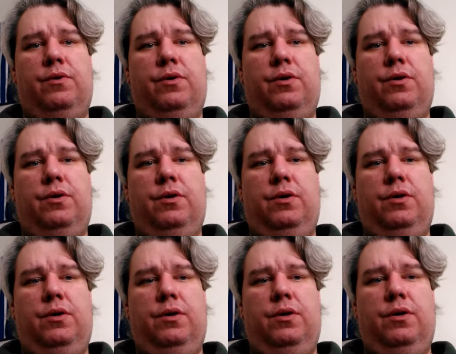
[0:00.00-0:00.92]

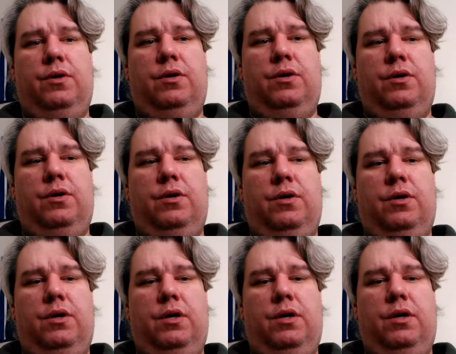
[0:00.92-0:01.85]
[no speech]